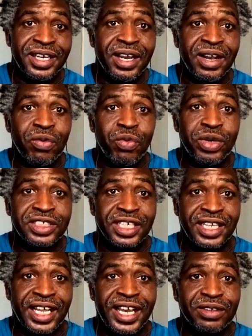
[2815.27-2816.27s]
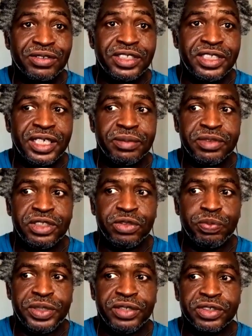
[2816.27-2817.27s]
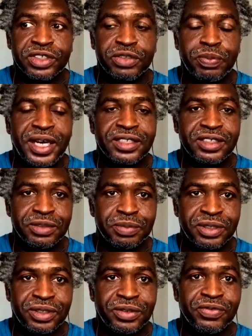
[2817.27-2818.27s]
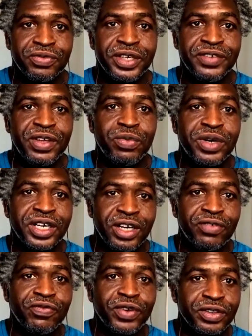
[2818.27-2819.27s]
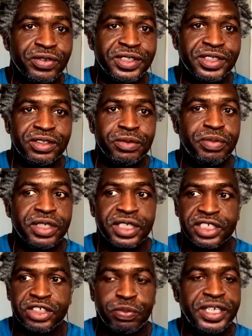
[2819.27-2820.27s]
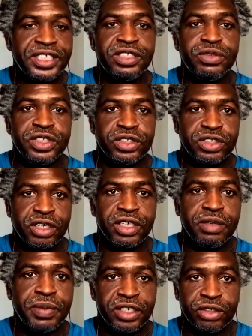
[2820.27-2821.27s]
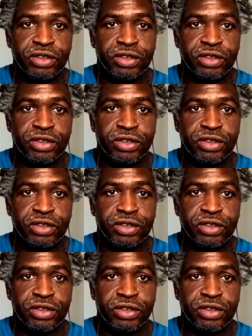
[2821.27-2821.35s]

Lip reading: which allows them to be responsible for if they want to go further into the book, especially when you're talking about your